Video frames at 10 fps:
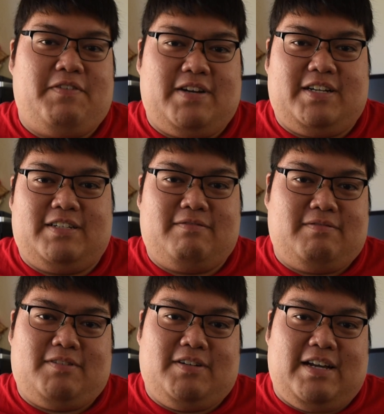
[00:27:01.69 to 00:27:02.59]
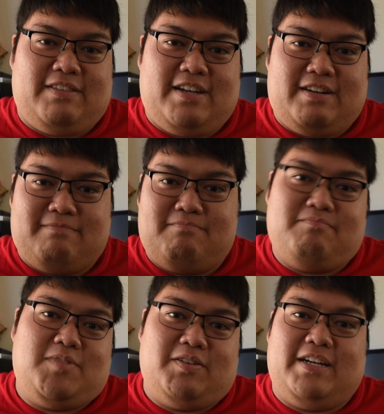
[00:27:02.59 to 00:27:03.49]
want to go down there and
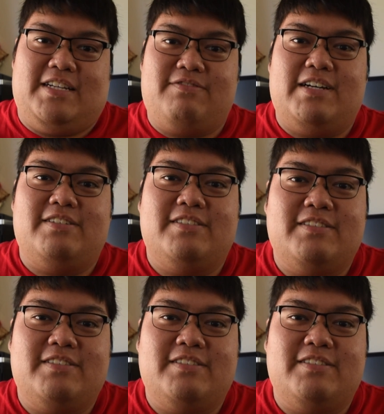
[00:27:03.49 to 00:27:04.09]
donate as well.